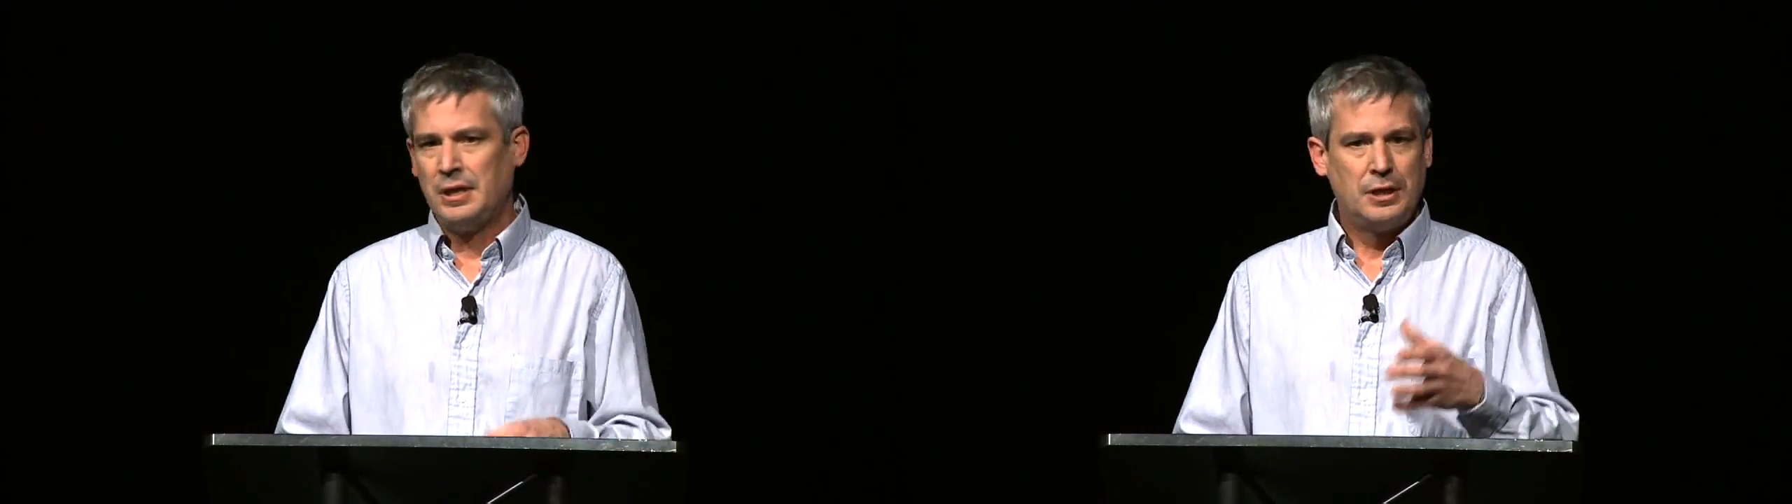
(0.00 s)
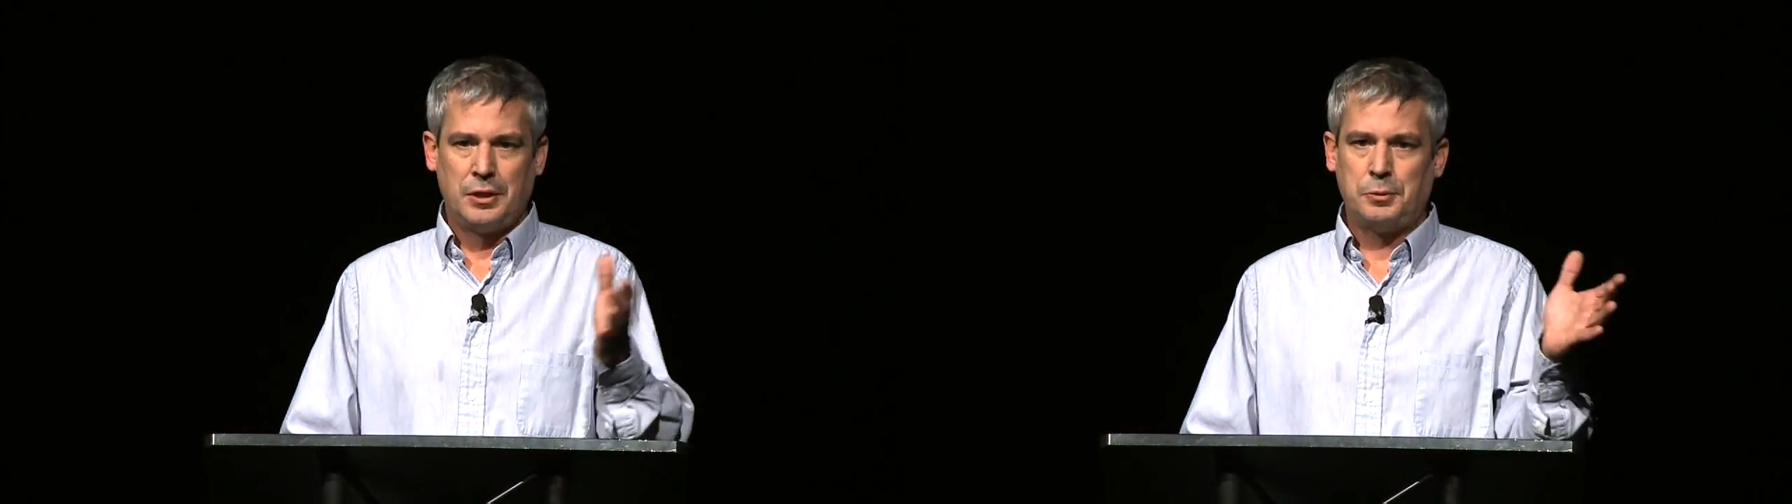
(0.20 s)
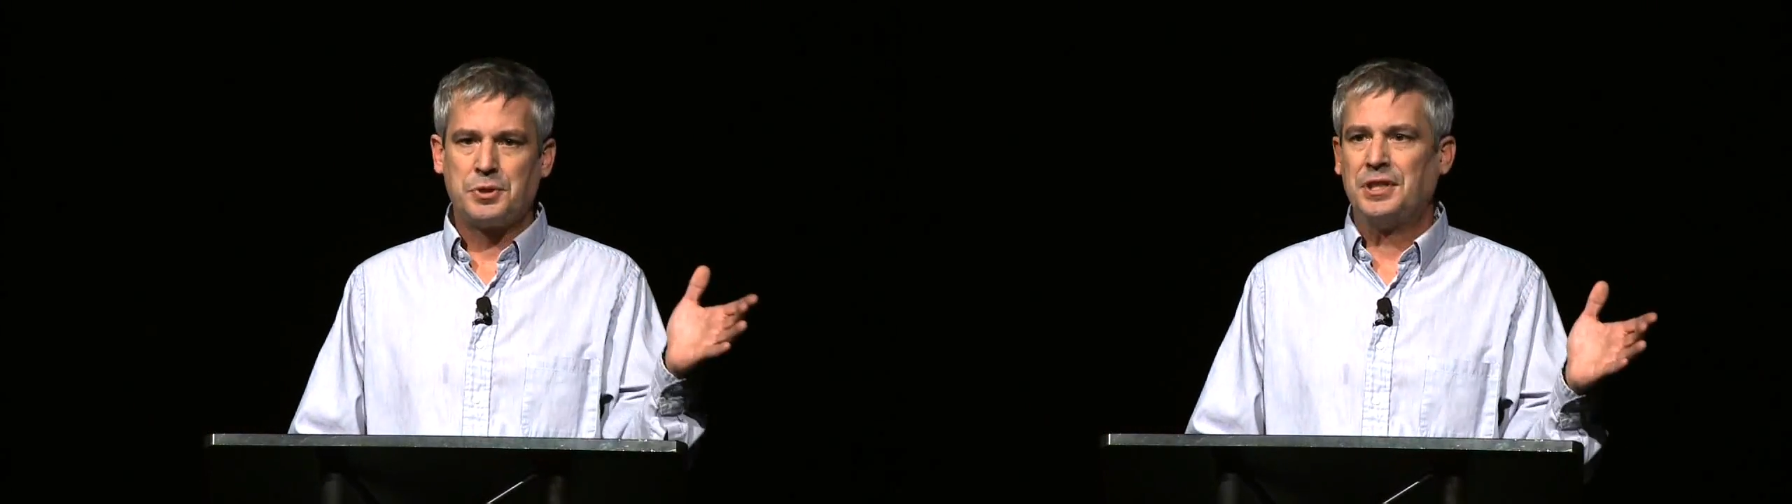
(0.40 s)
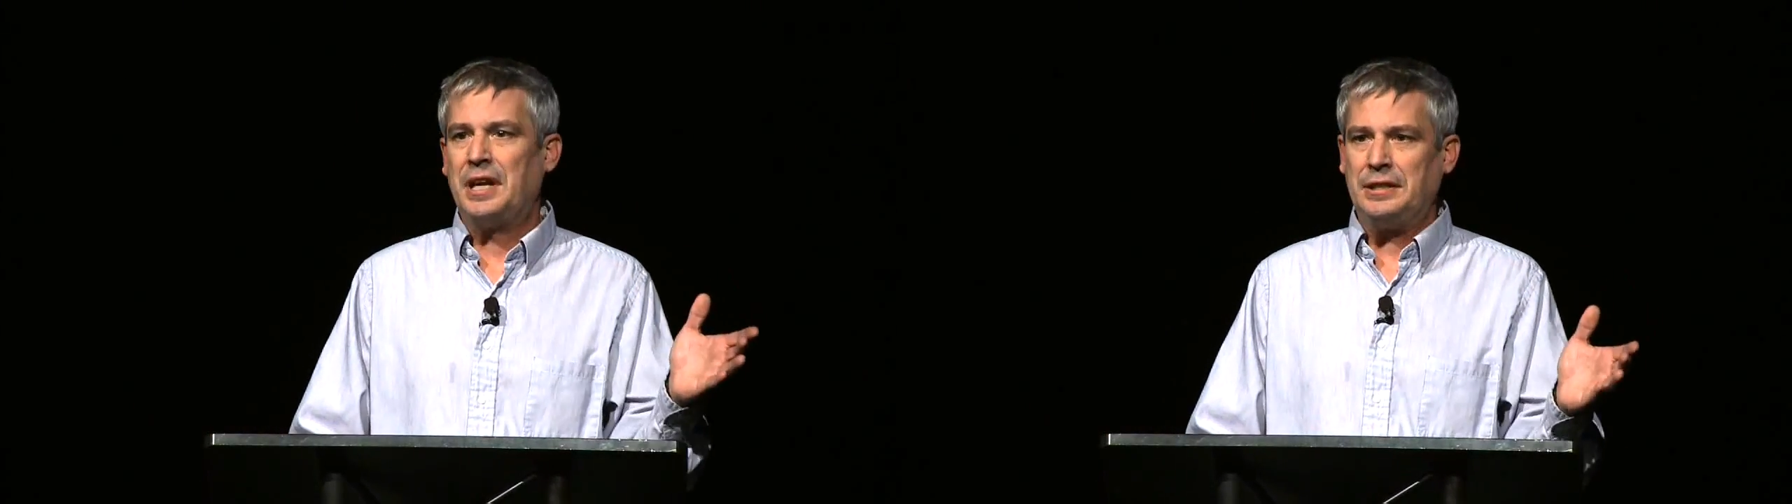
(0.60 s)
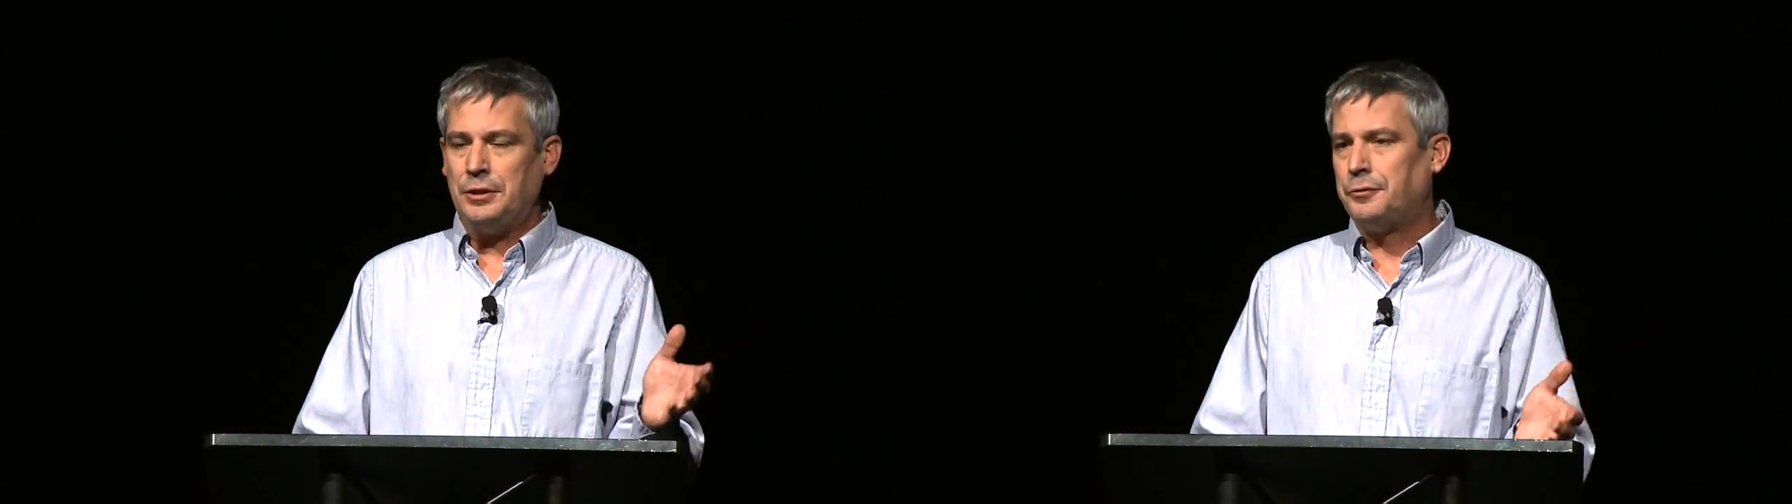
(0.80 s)
it was the
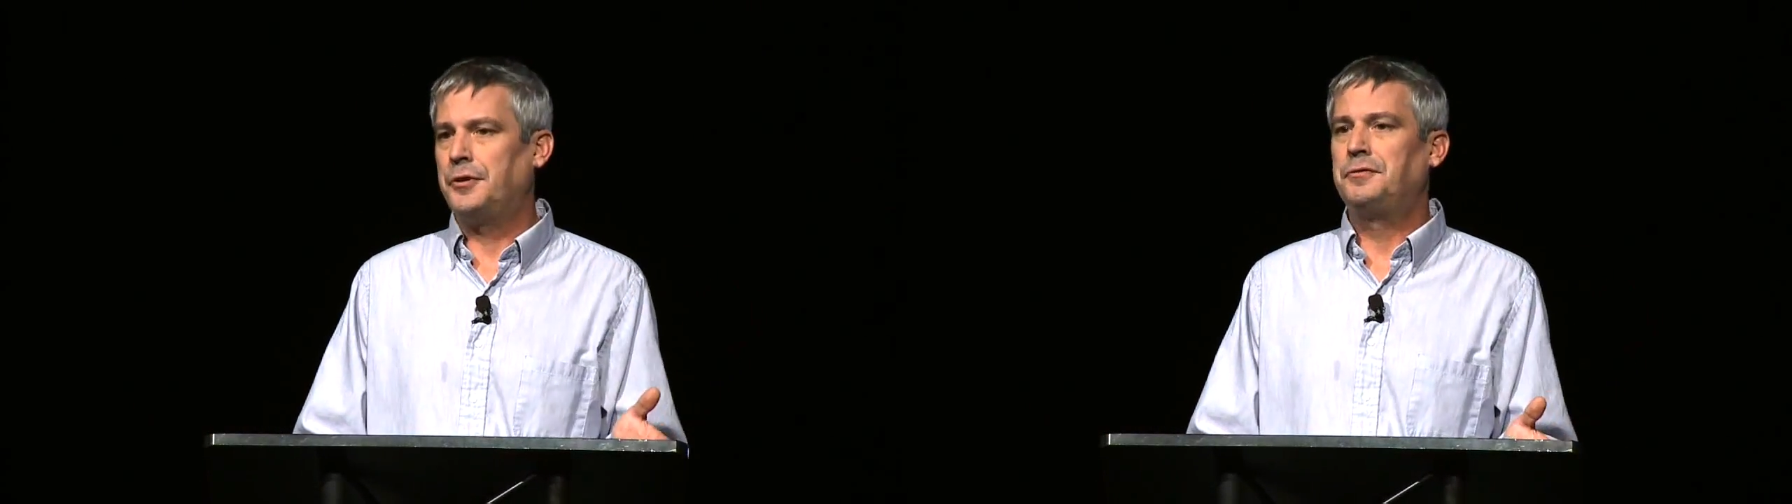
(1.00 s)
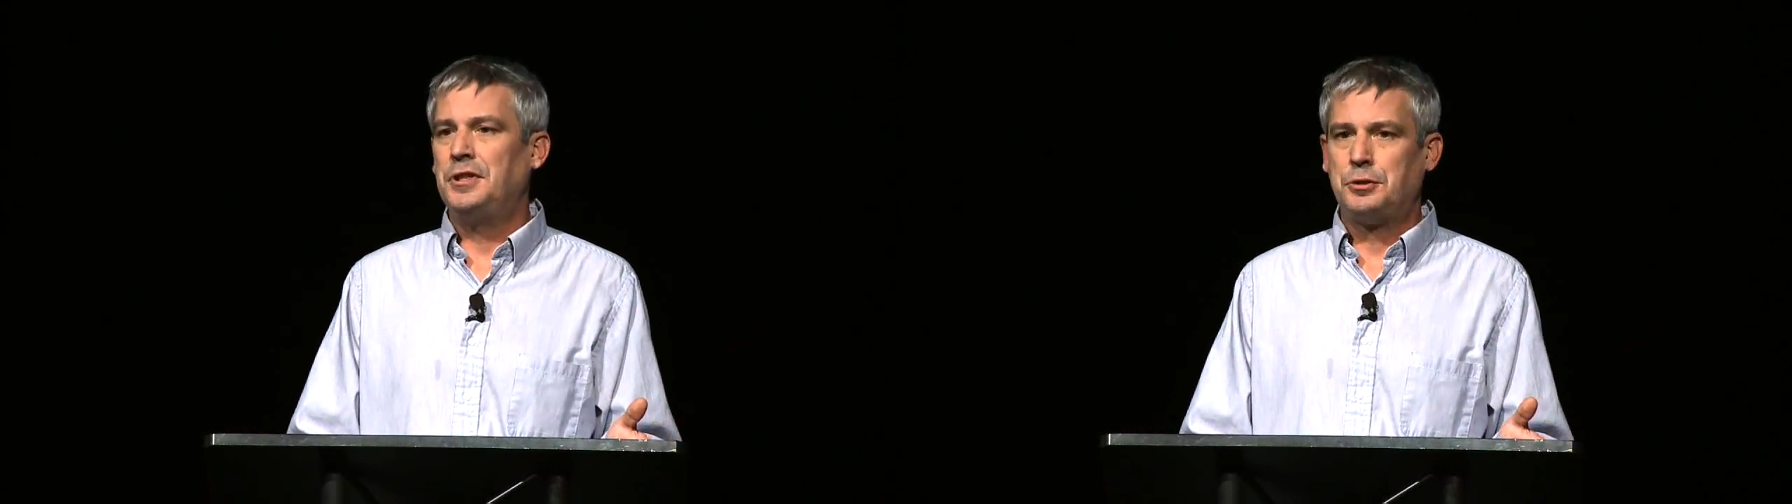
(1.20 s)
1950s